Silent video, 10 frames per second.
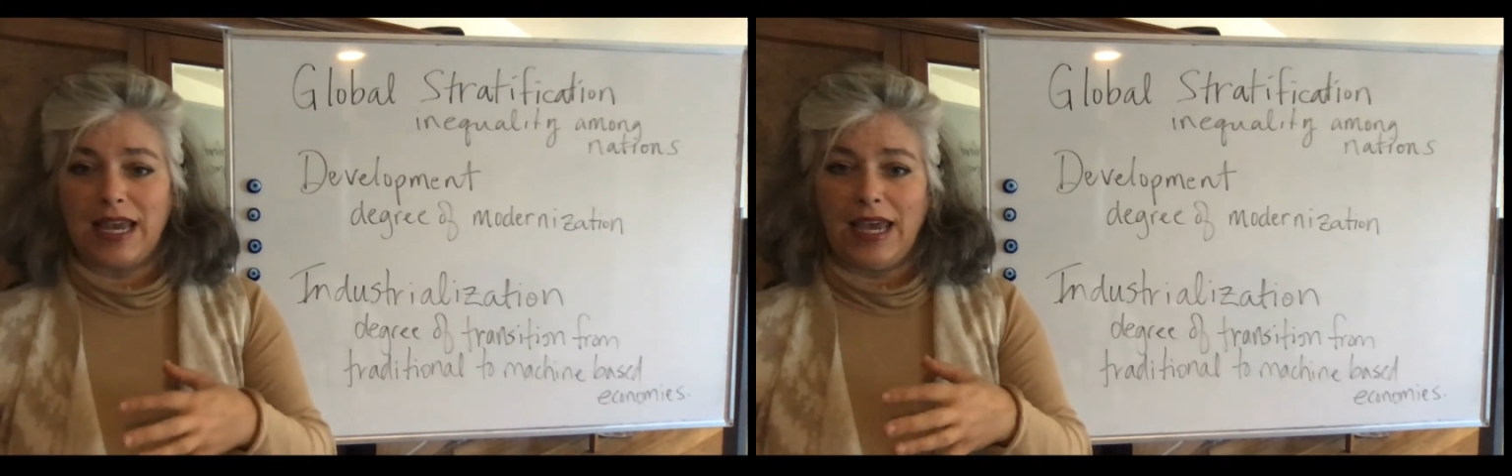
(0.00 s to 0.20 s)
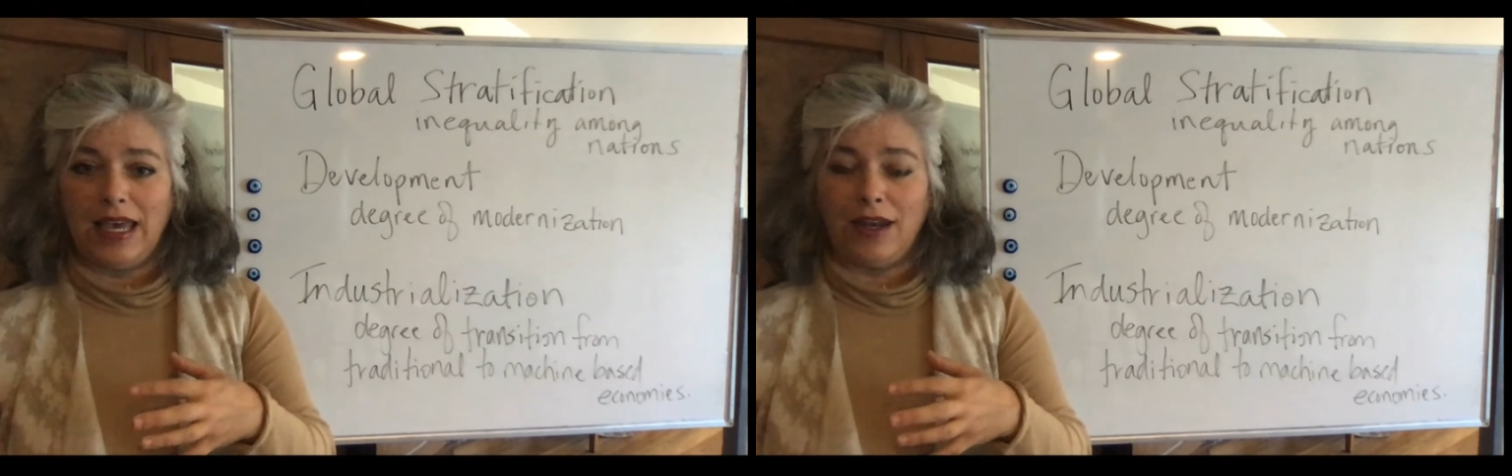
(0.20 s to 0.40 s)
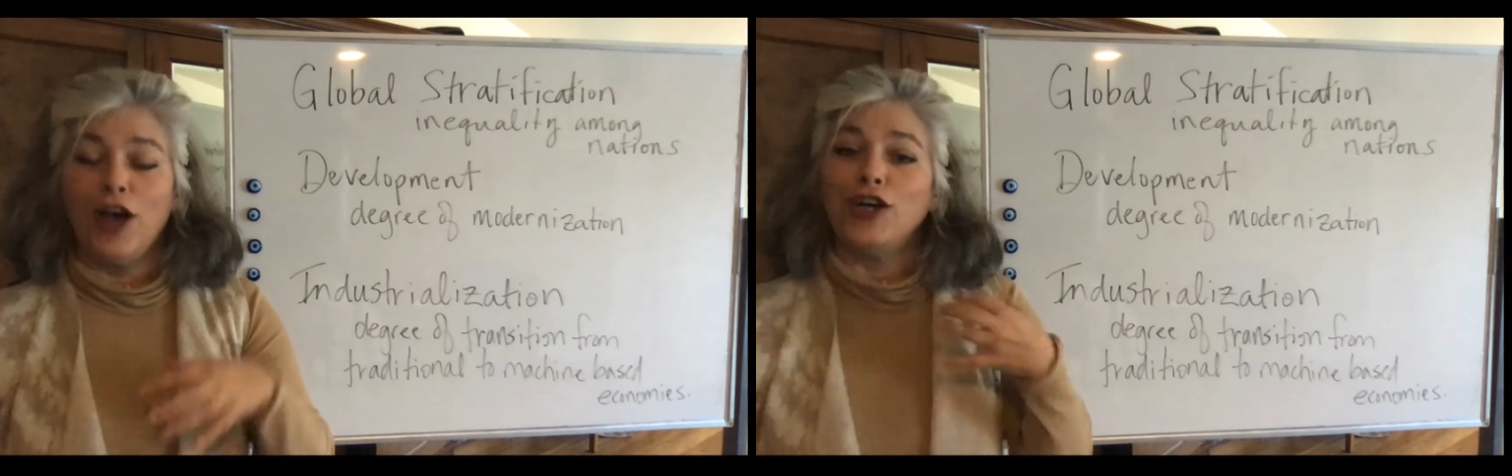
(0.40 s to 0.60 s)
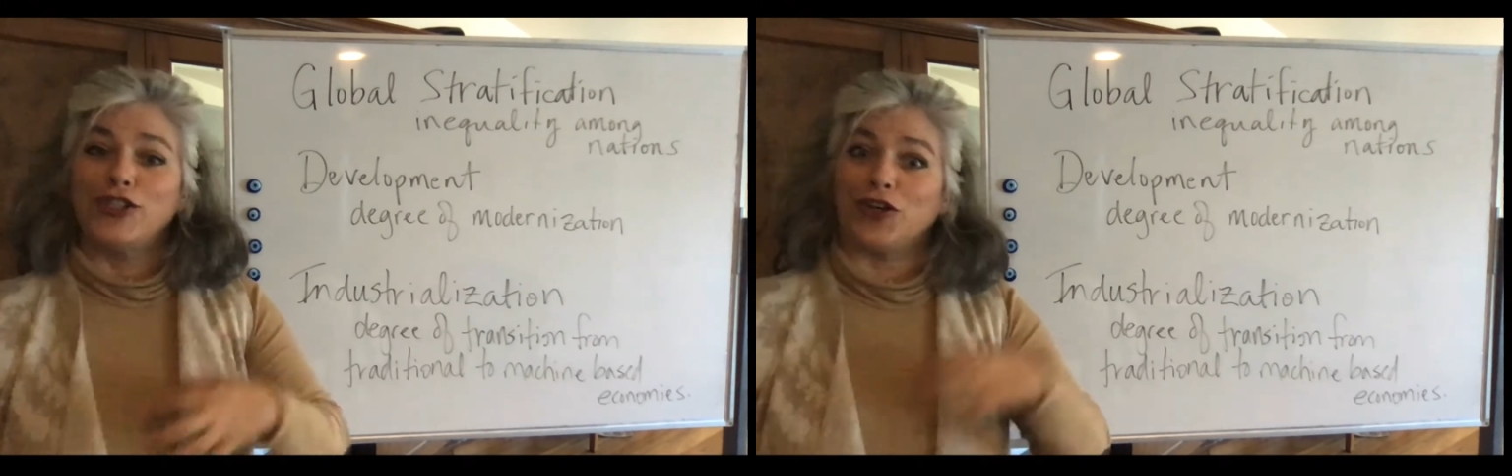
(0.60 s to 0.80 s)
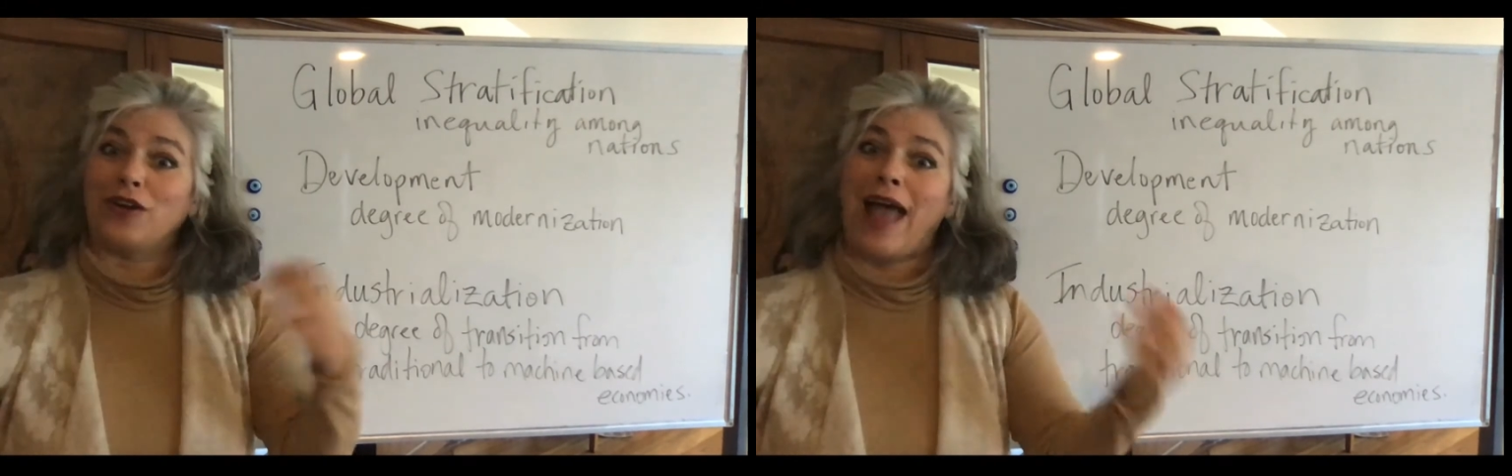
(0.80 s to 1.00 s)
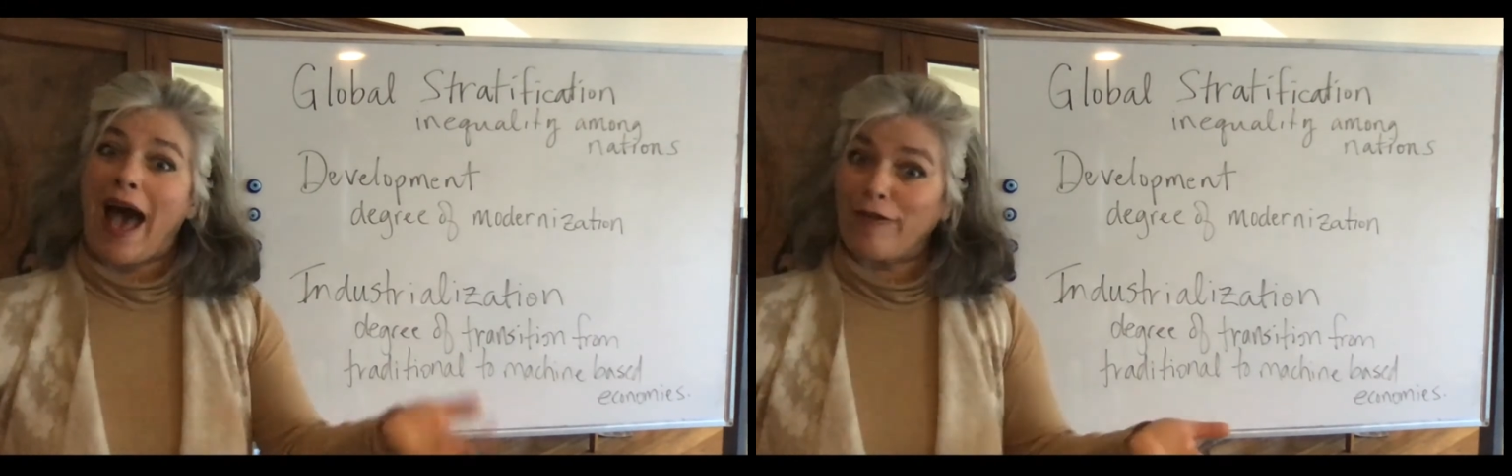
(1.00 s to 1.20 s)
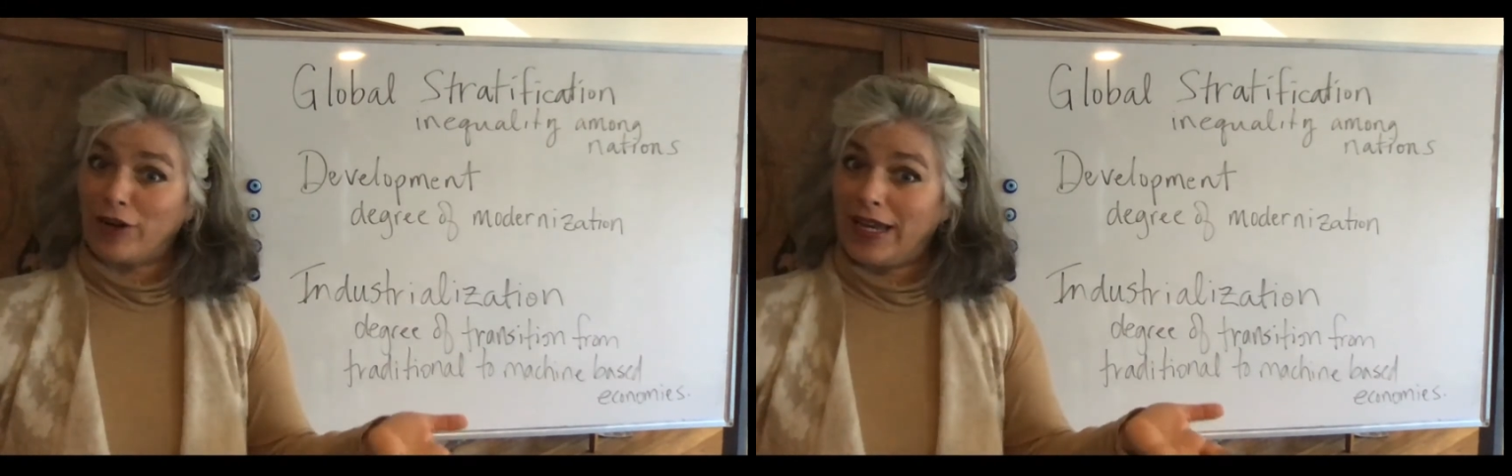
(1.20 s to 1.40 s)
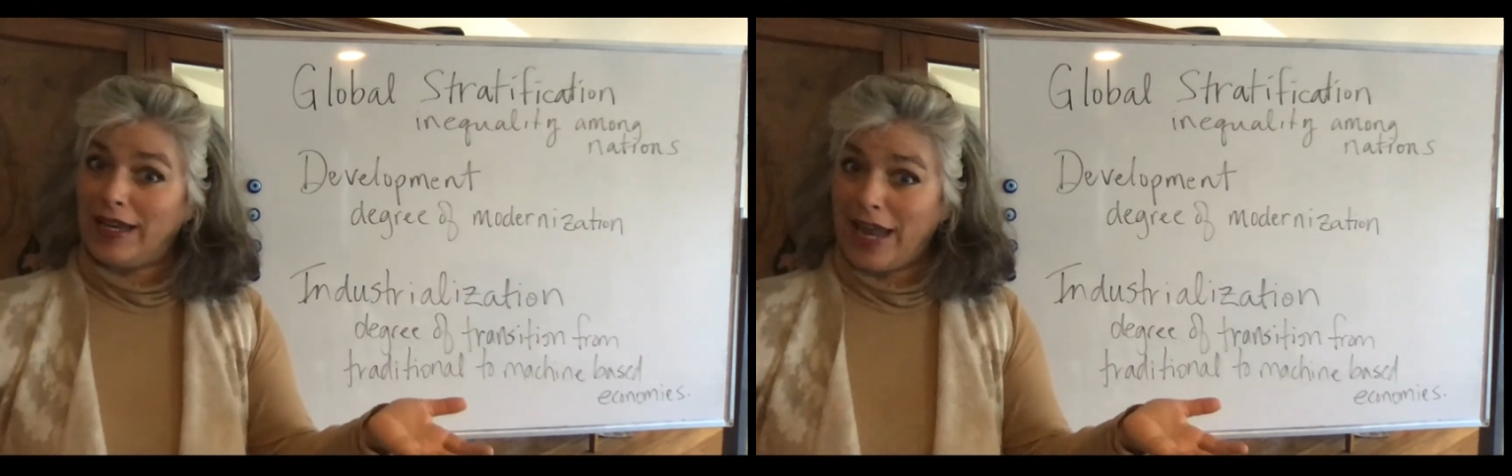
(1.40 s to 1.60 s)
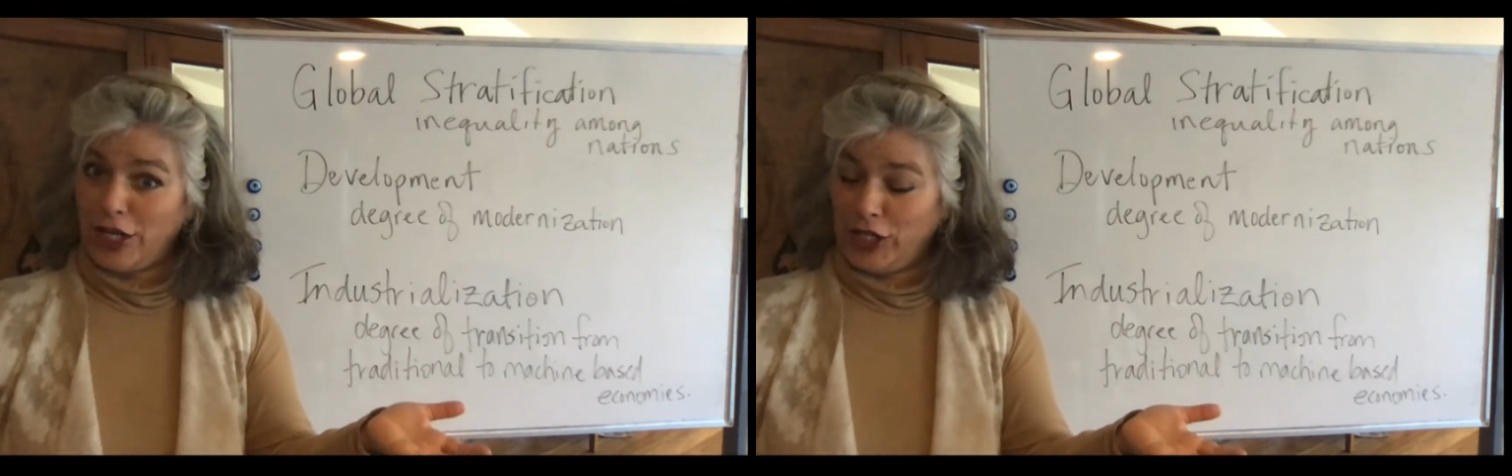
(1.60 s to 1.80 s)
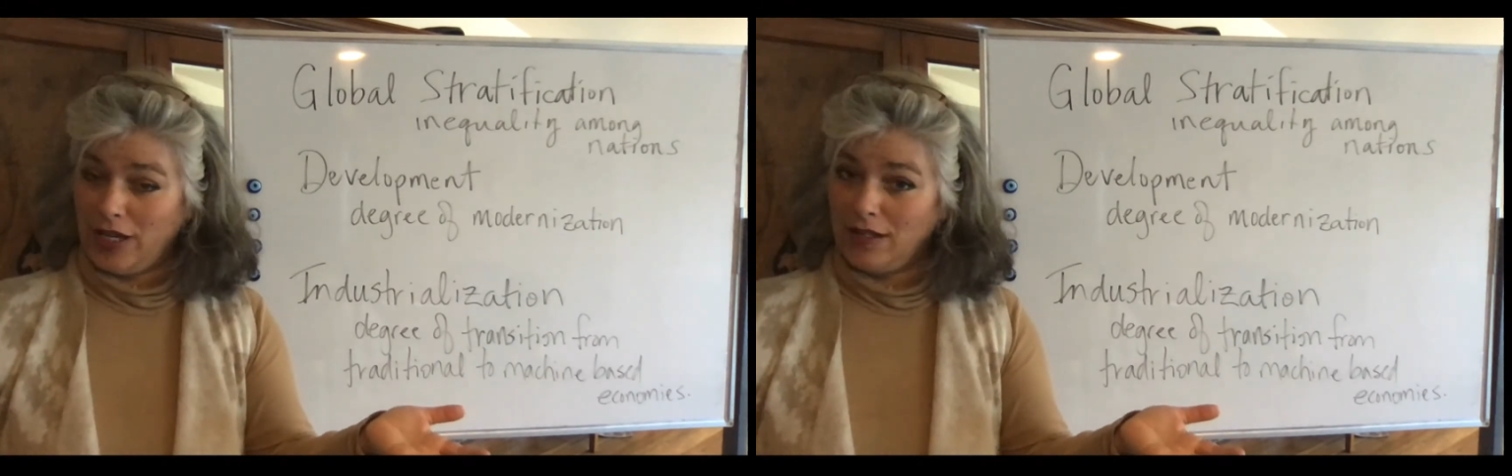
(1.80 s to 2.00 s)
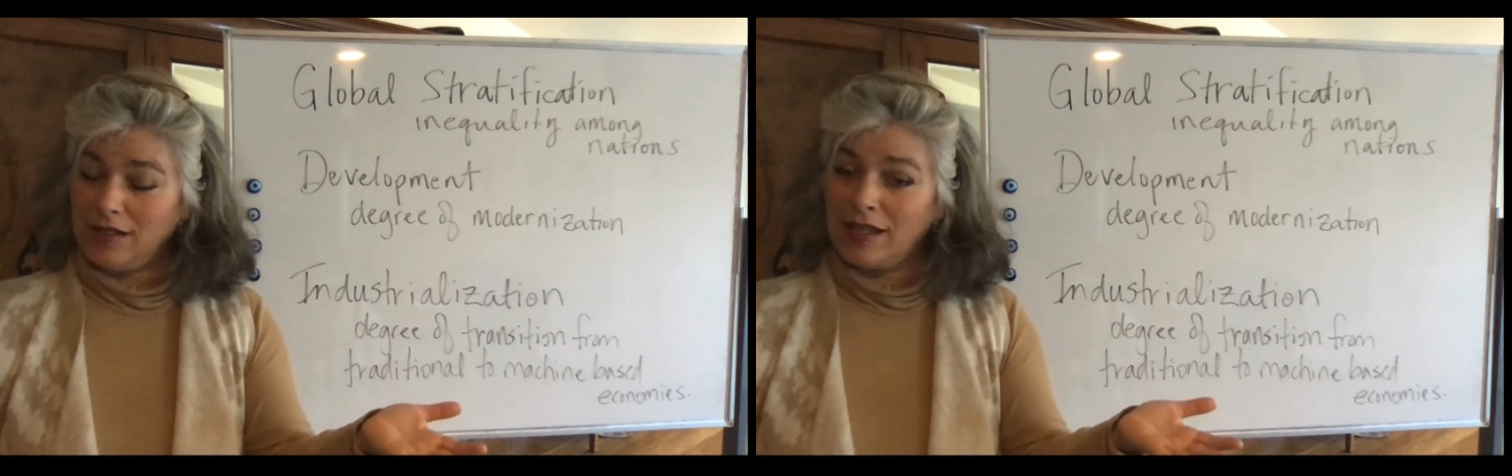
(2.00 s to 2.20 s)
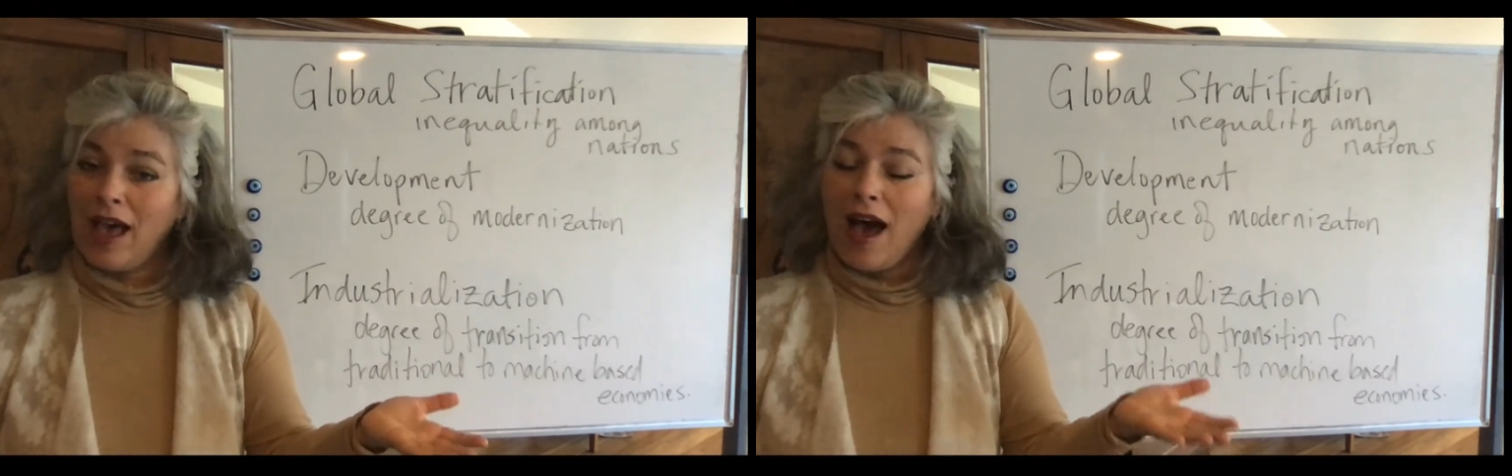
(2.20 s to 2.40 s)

in certain African nations.